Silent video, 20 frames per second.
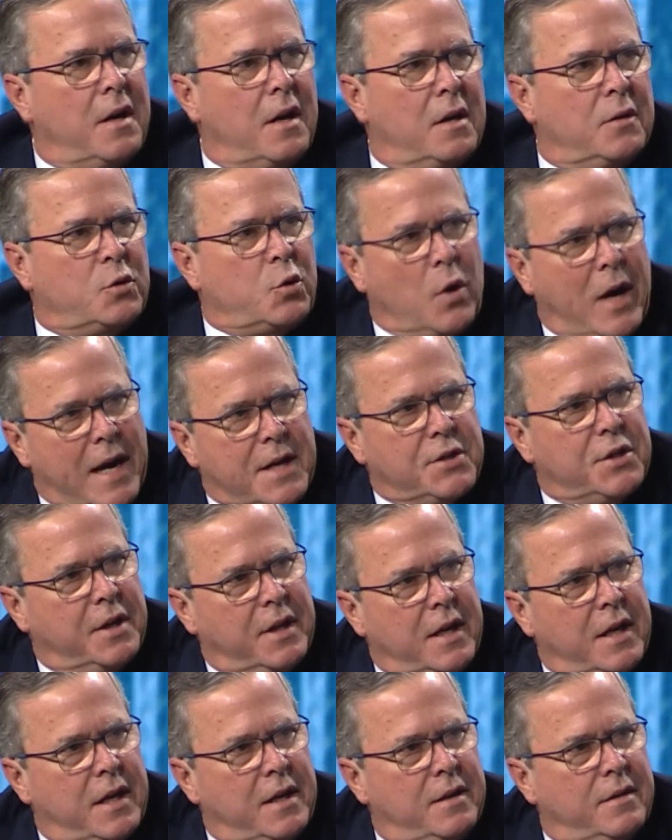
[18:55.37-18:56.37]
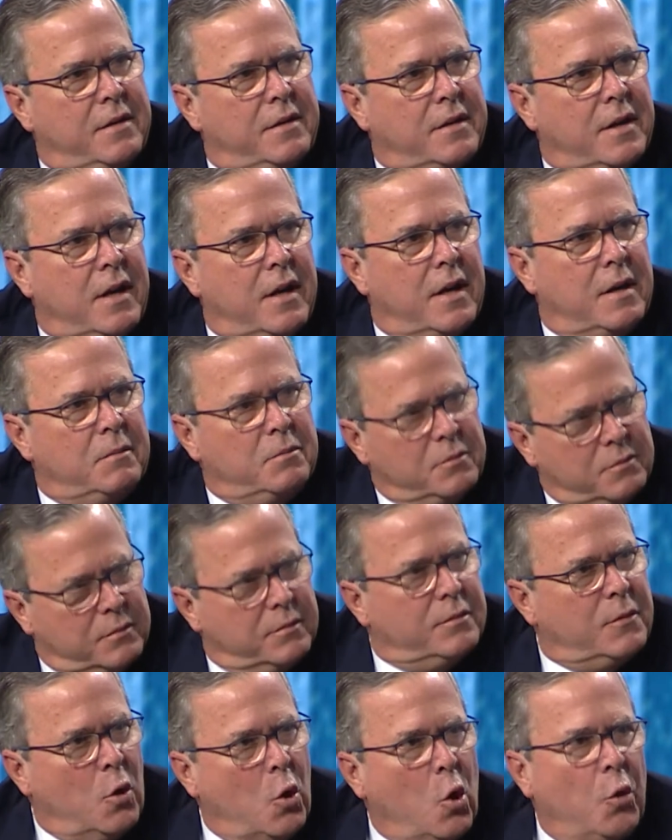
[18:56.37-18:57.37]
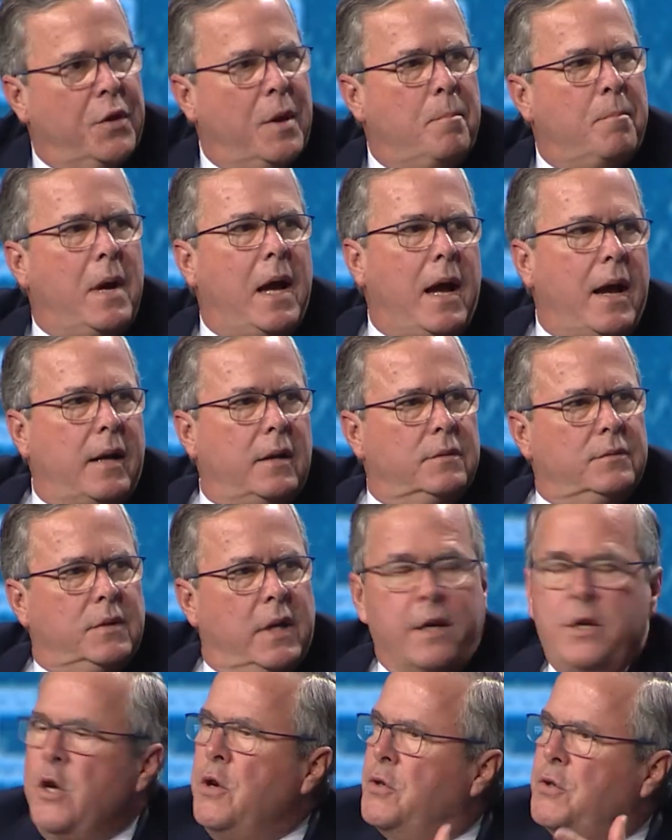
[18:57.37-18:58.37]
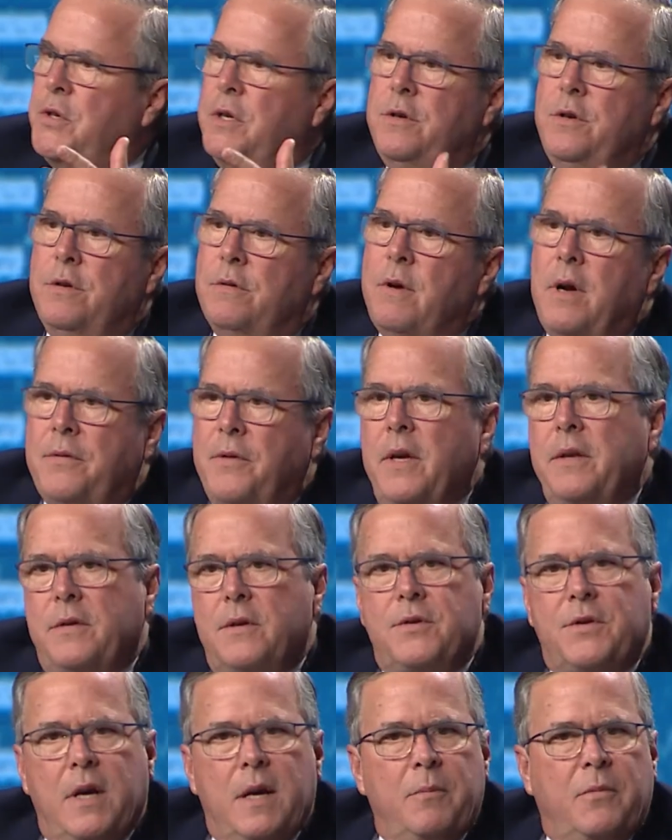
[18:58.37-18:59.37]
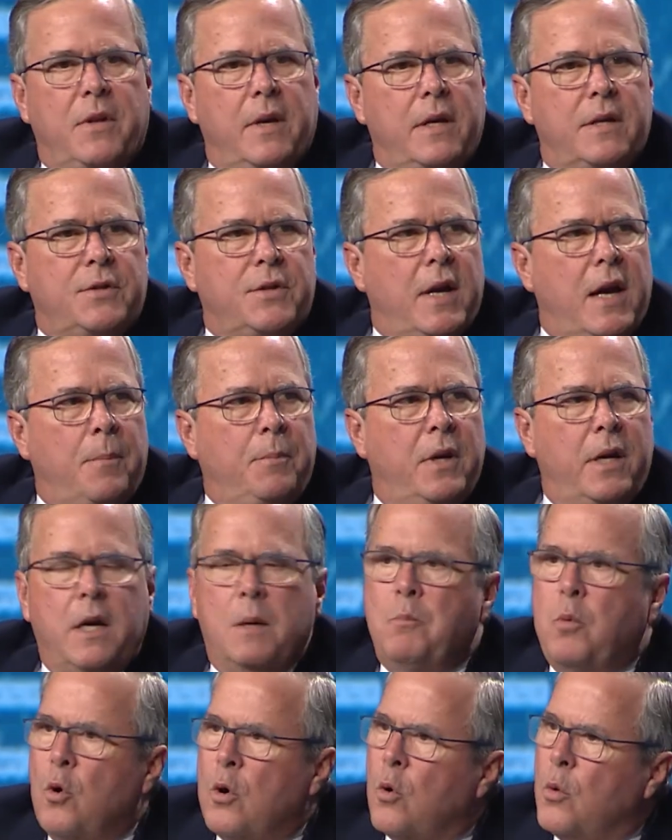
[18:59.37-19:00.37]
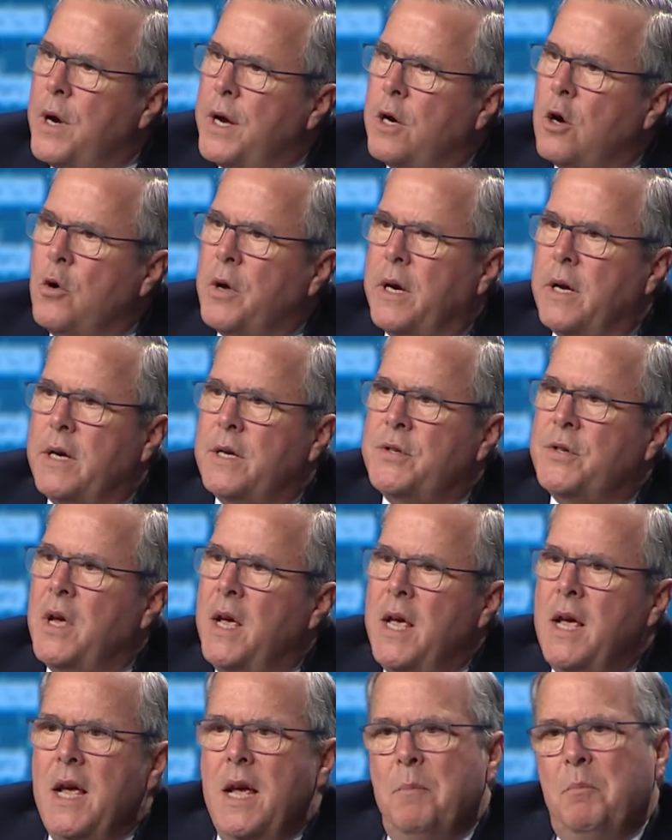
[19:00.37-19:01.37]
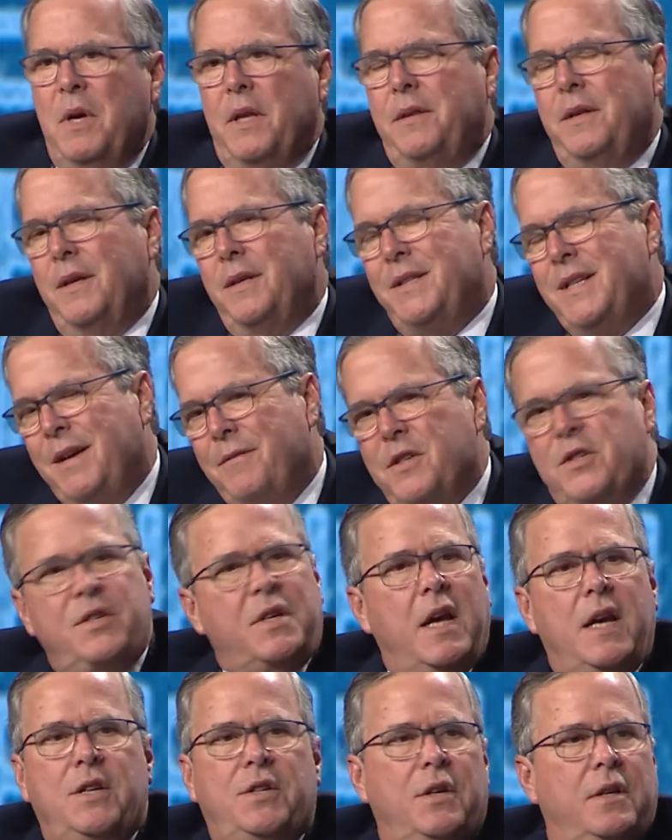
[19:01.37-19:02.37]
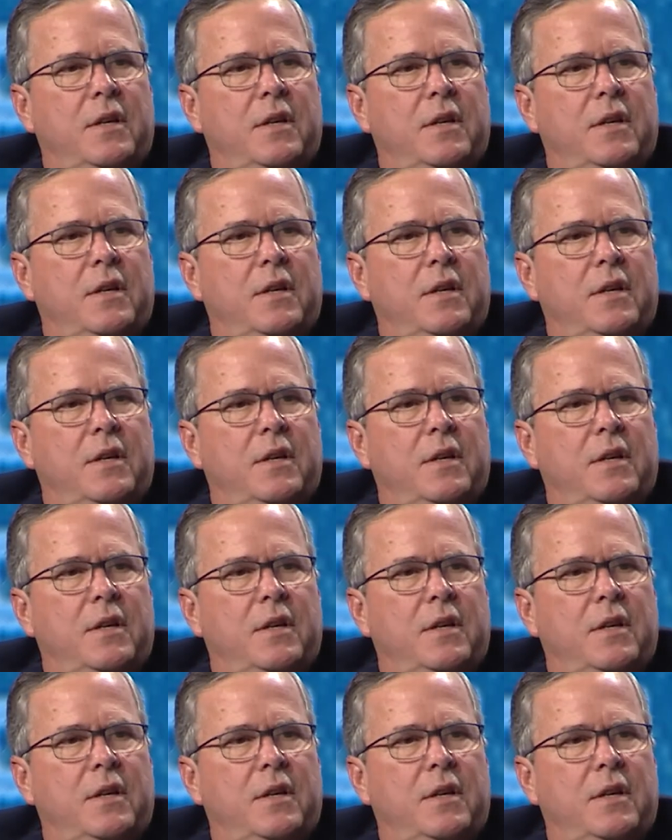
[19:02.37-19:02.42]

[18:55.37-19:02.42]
tragedy hold them back. In Houston, I think the same thing is happening. In Puerto Rico, it is, but the devastation